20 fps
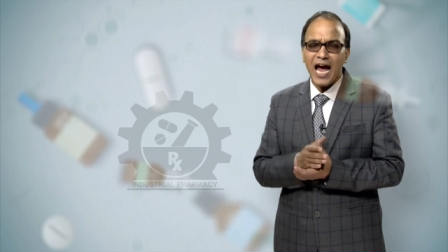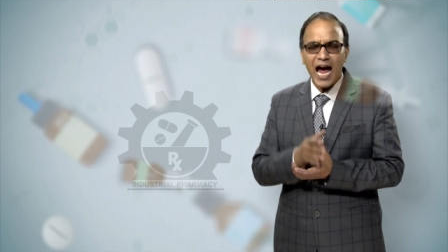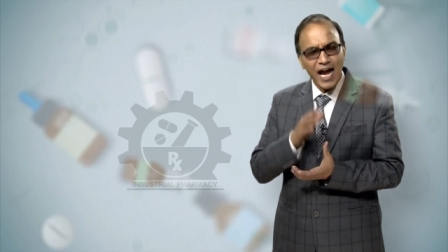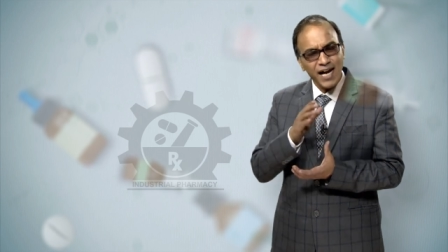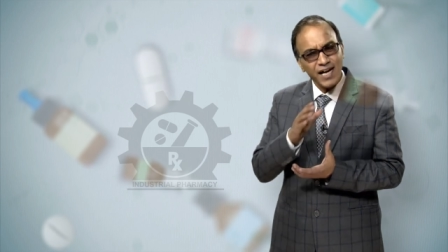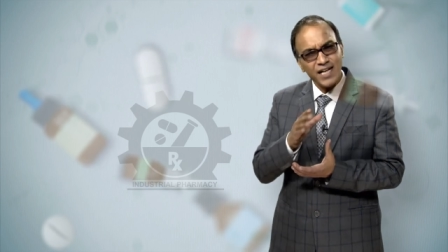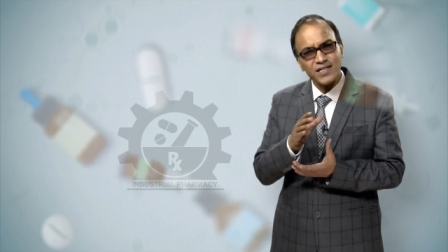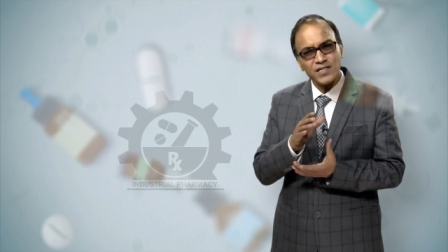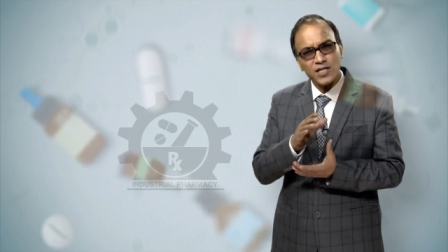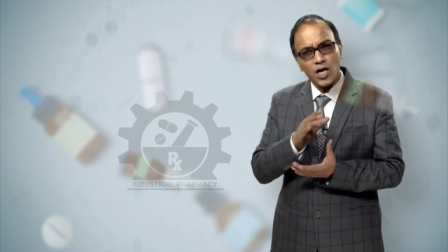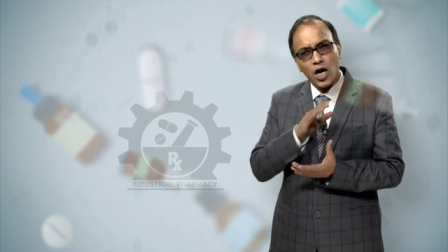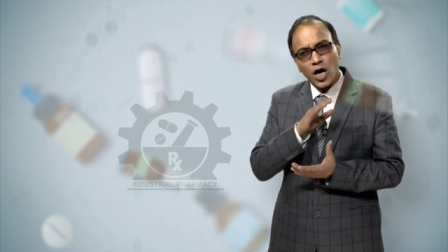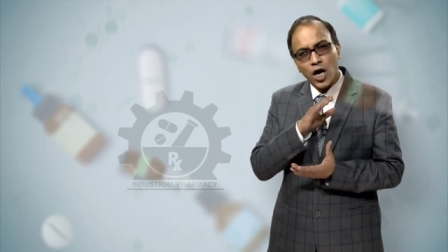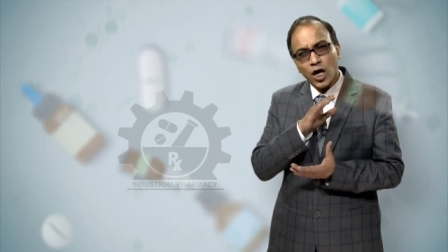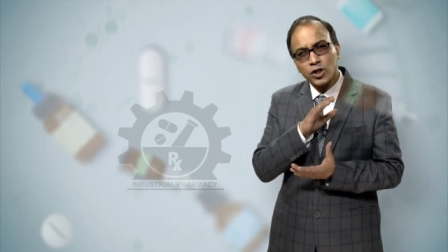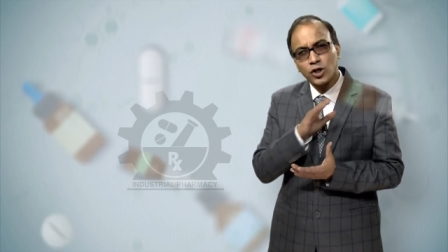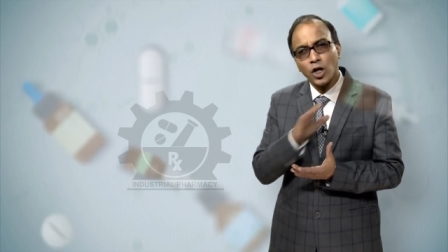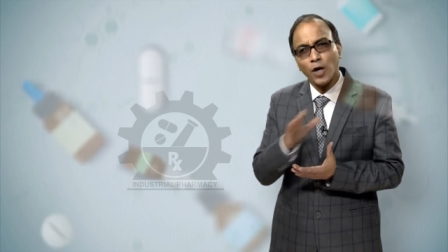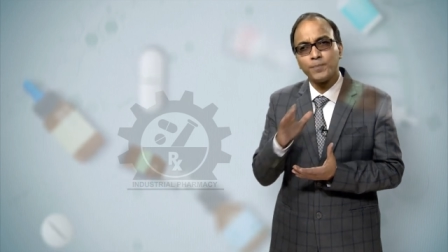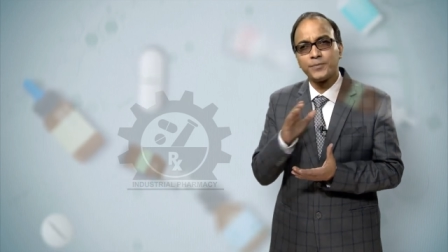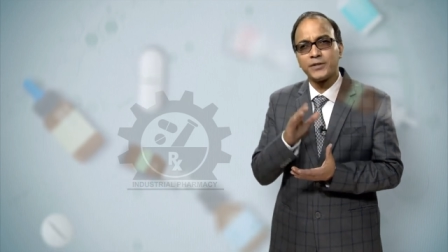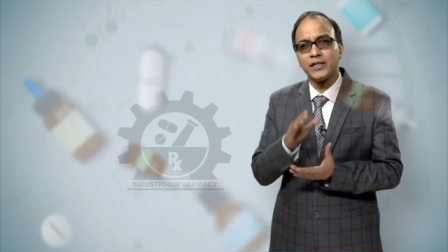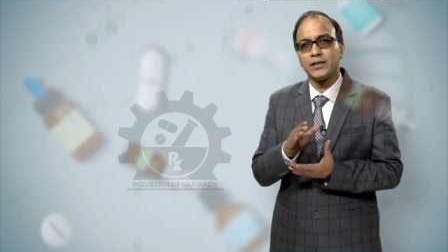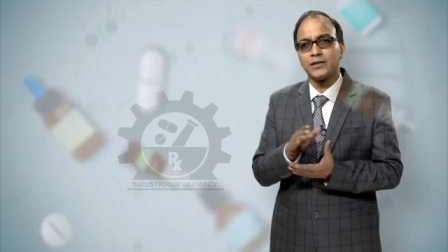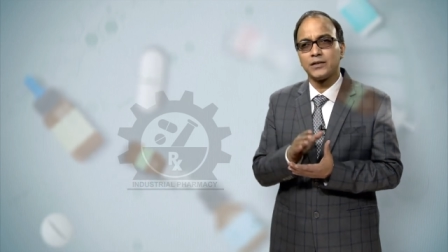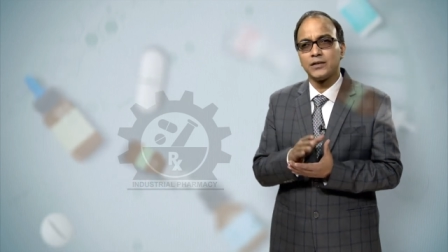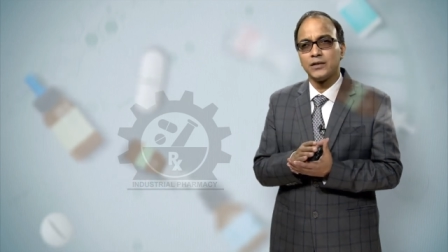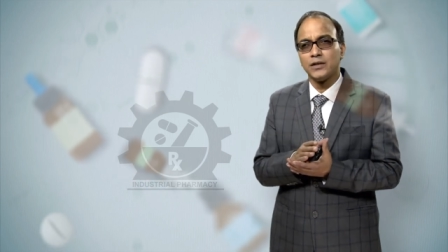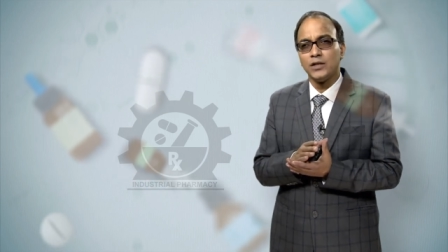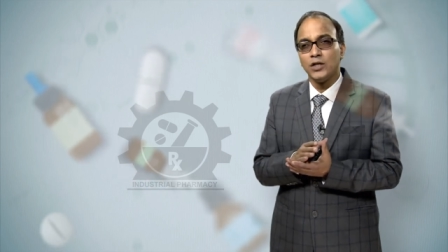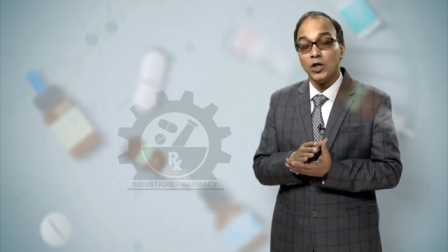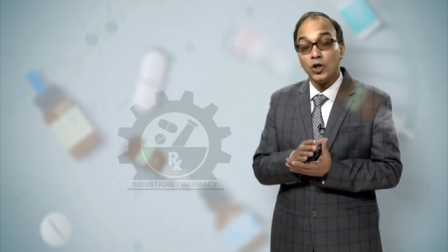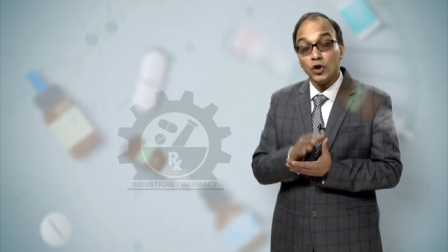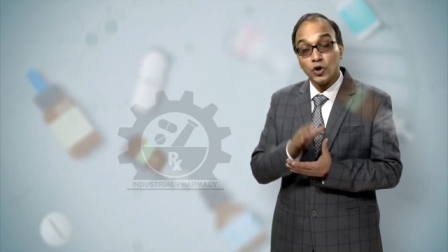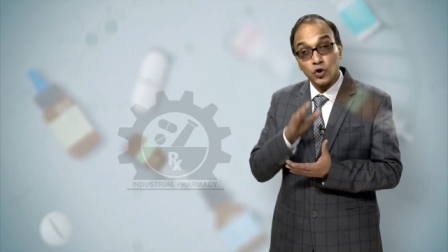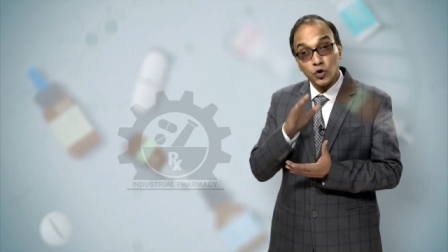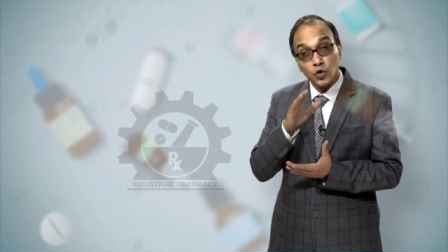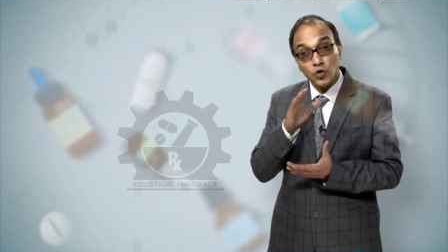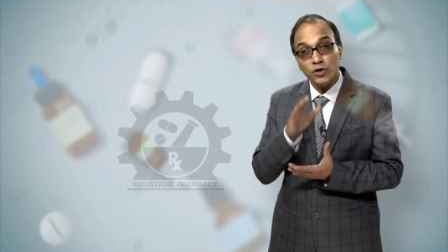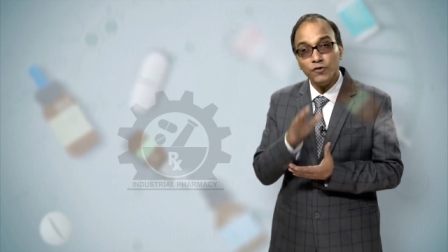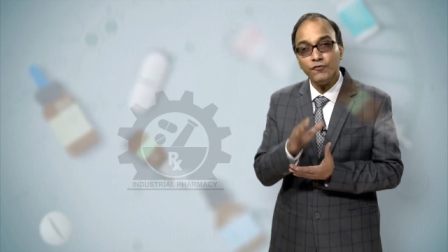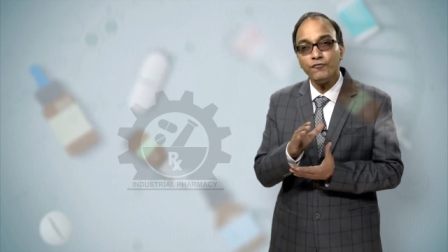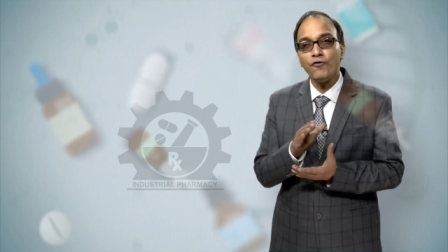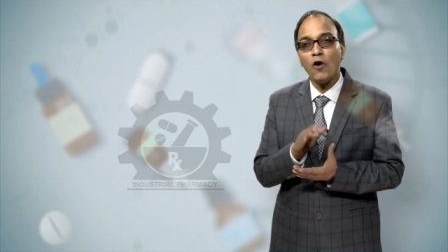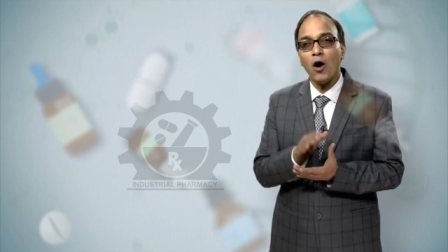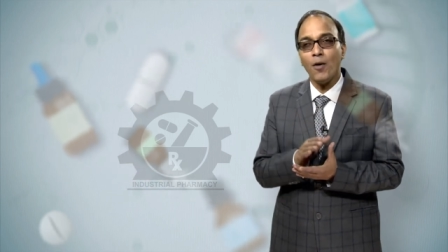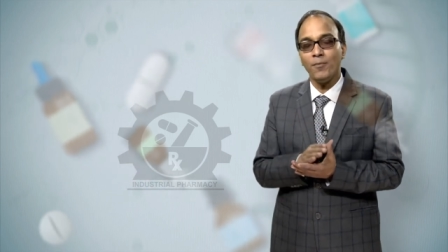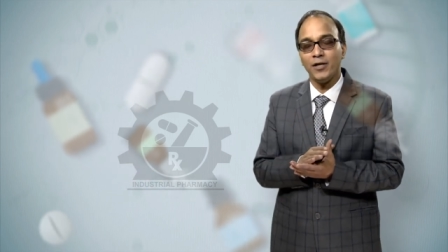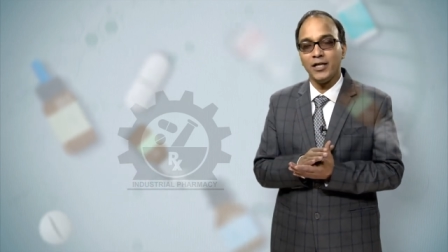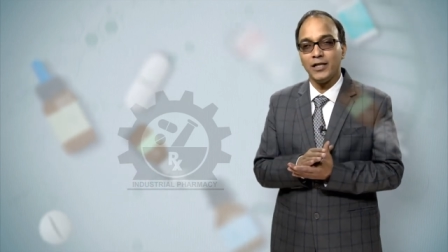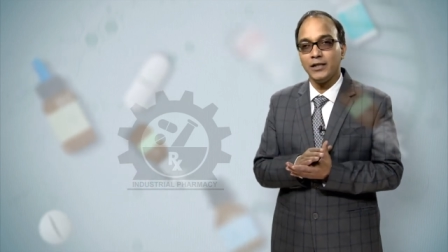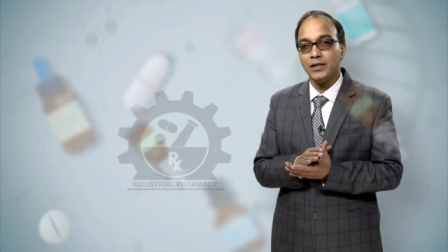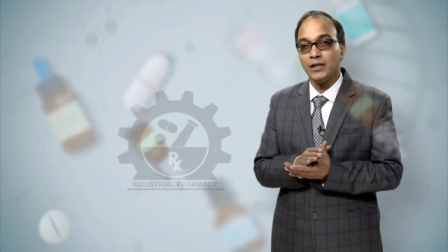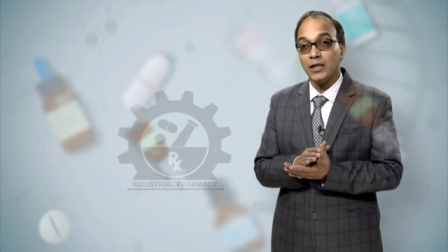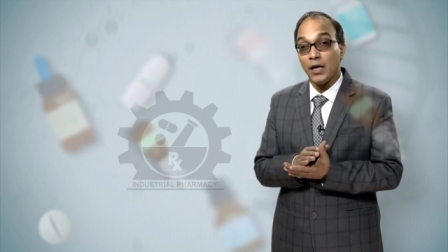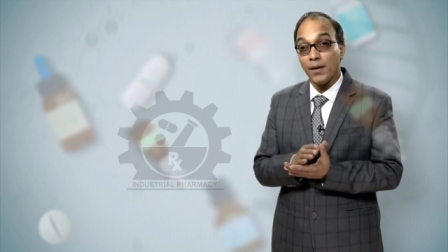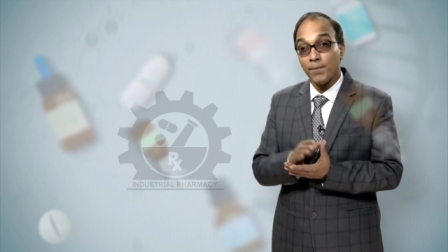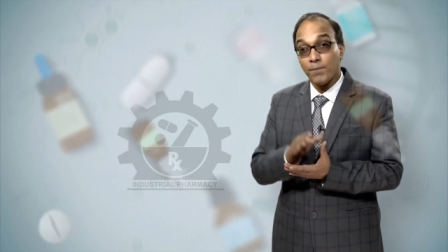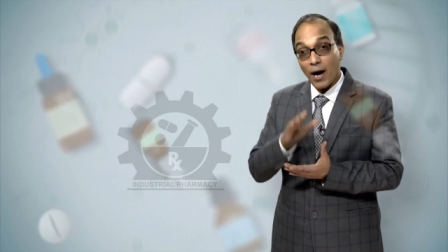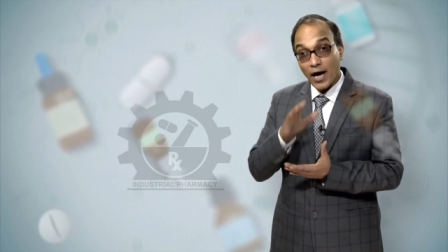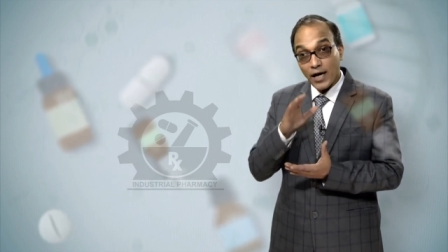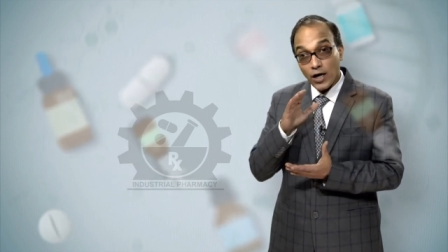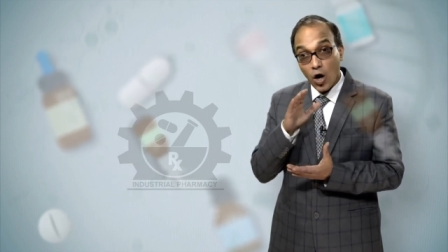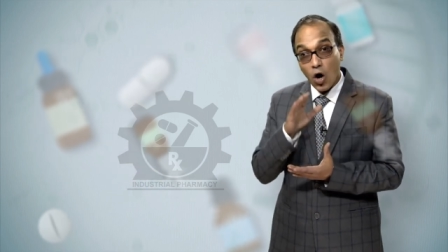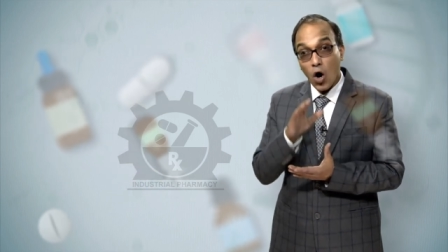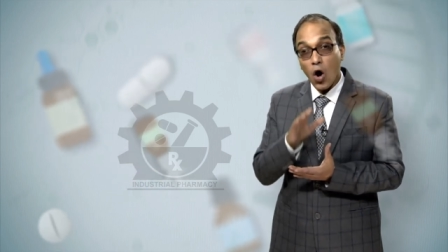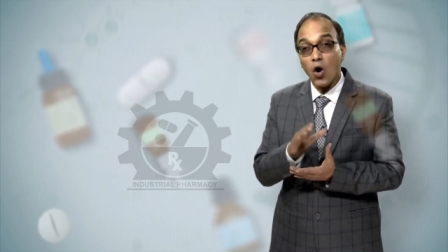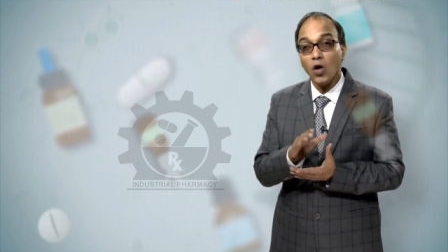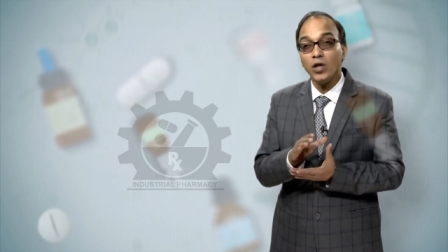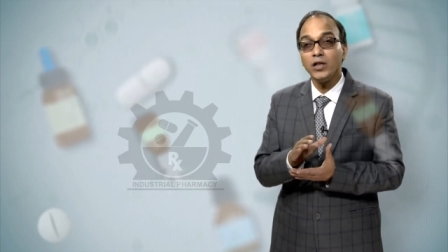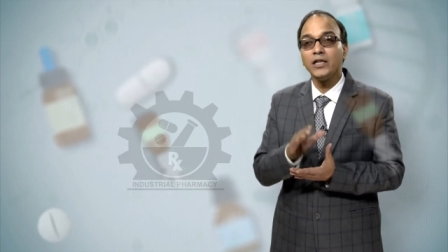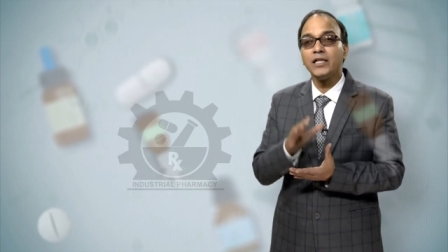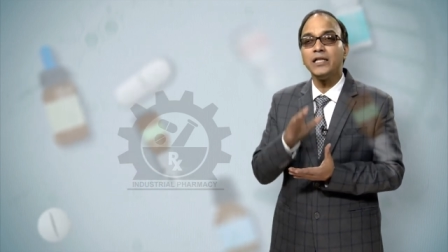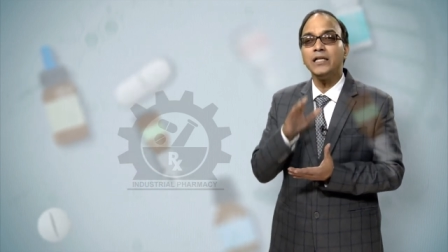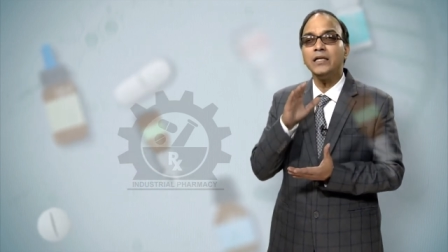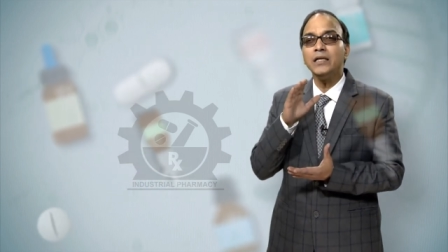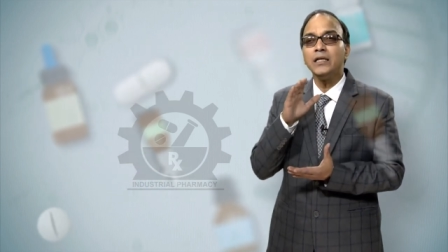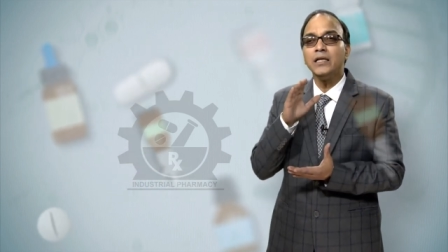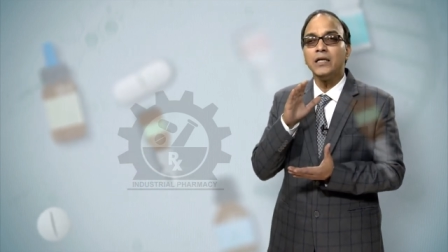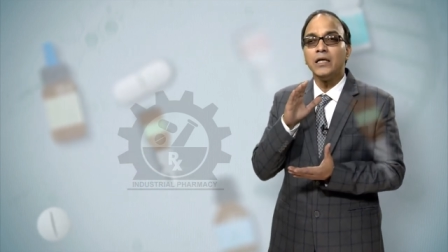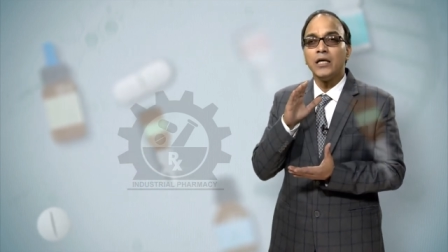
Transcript: and is adopted uniformly by all the